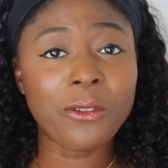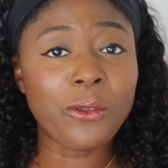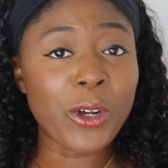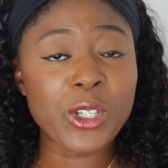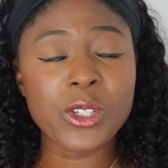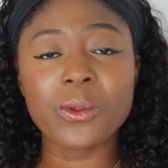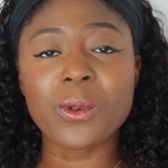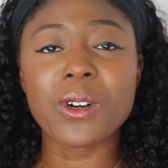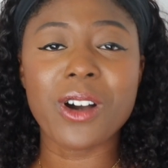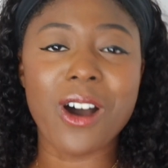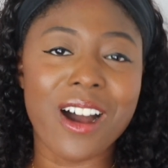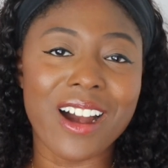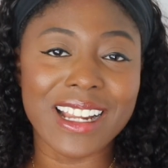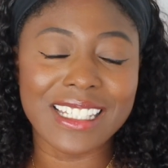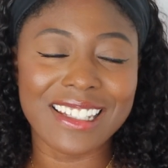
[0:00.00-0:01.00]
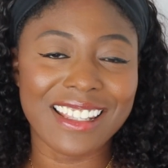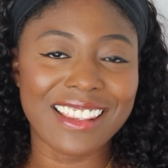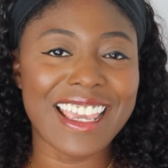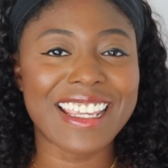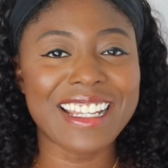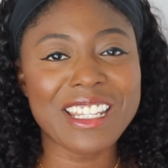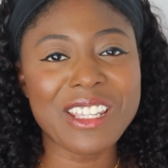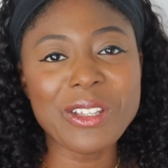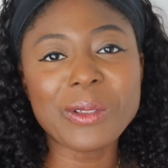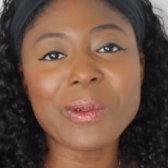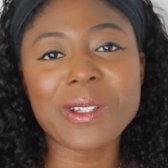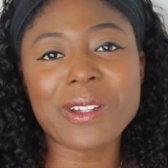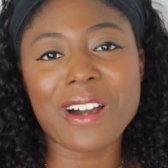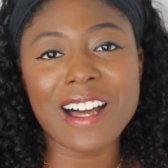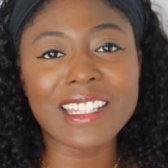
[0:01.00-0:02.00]
virtual cards that you can use
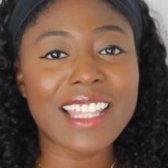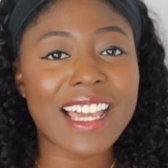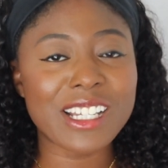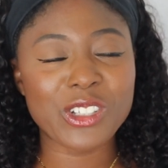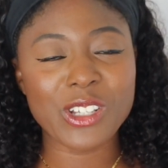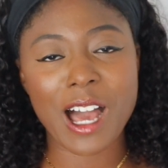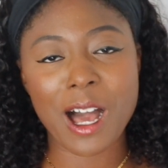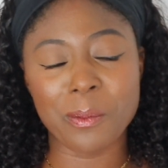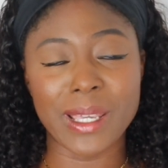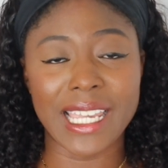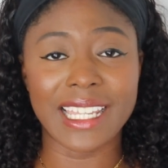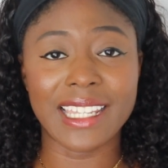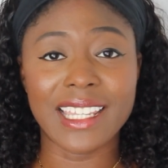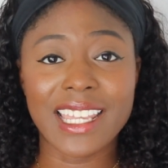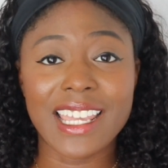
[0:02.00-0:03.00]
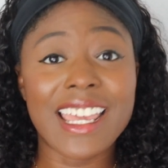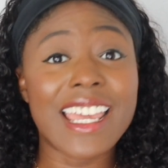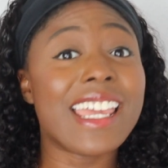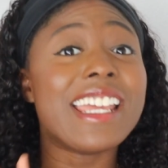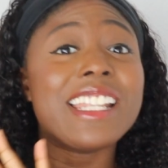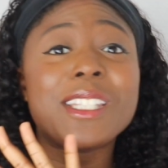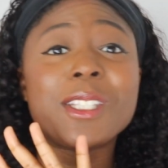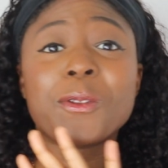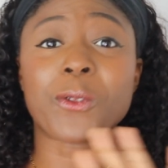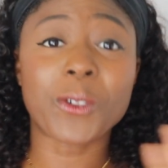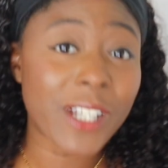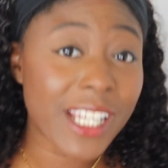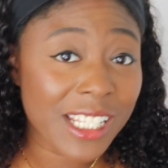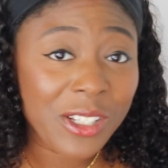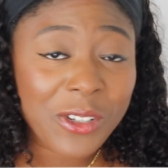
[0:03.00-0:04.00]
when you're online shopping. It's
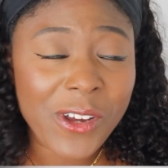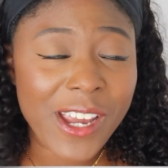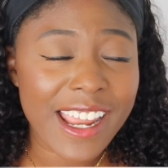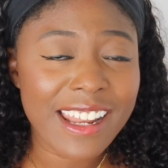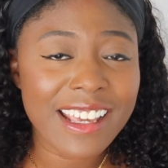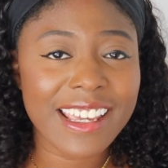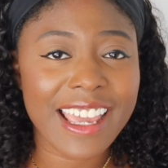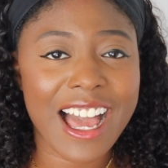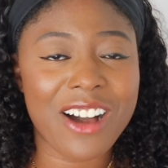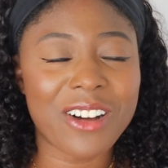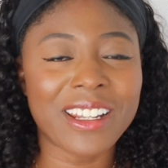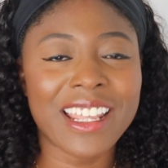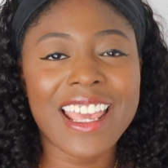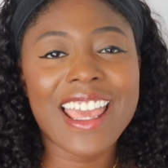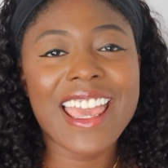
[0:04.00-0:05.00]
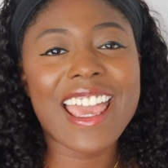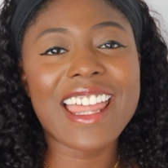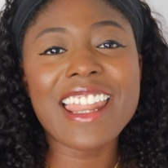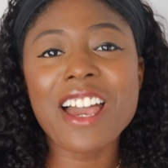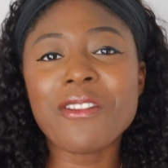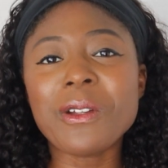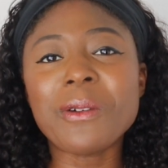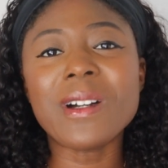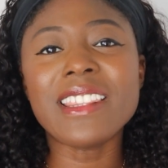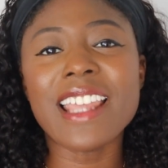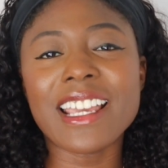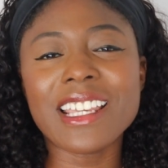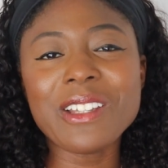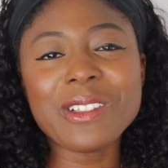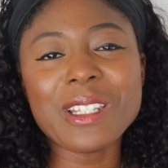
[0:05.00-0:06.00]
free to create an account, and everyone
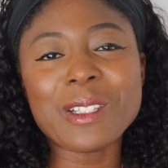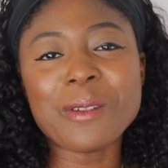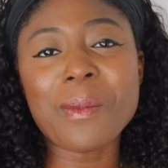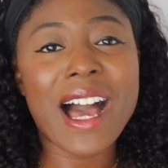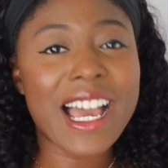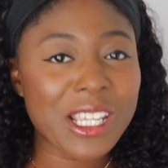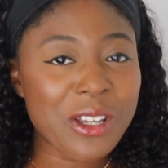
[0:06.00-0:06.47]
that uses my